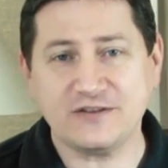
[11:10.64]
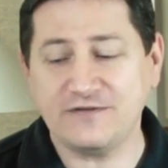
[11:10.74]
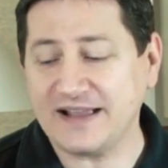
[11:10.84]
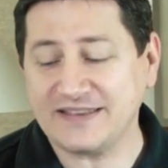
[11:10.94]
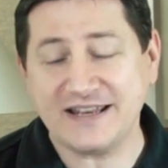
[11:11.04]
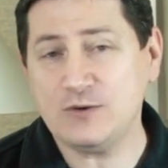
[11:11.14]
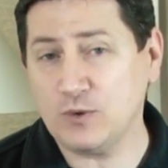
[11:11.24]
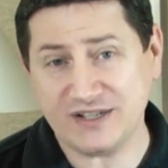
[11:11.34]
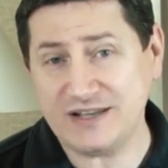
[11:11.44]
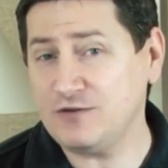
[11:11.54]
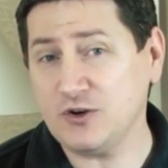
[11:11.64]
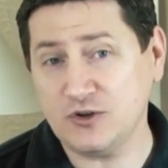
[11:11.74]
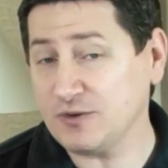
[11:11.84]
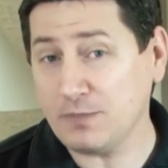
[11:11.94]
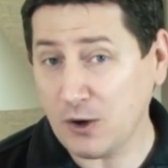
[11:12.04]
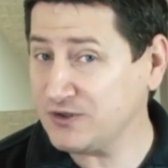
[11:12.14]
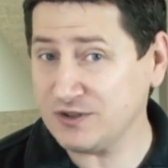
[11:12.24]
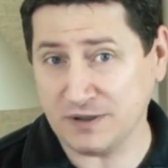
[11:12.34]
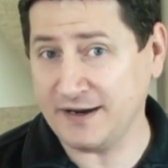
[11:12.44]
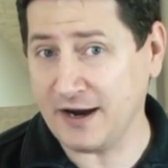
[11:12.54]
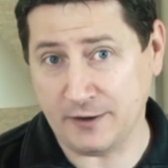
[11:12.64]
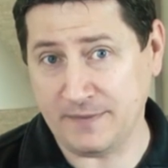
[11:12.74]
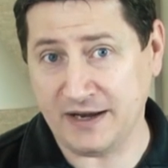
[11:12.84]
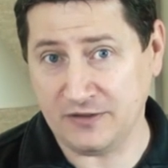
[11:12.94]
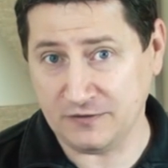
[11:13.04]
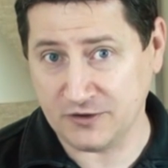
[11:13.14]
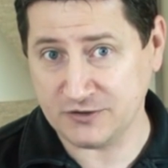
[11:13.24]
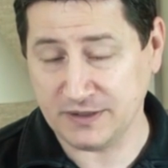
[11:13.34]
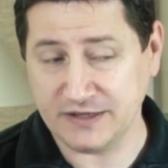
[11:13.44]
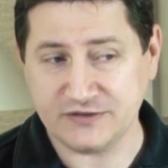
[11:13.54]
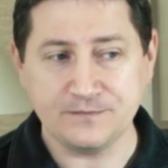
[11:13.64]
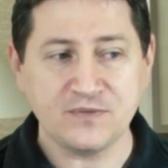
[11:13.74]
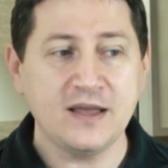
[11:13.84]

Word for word: the fact that he wasn't even supposed to play Iron Man in the first place.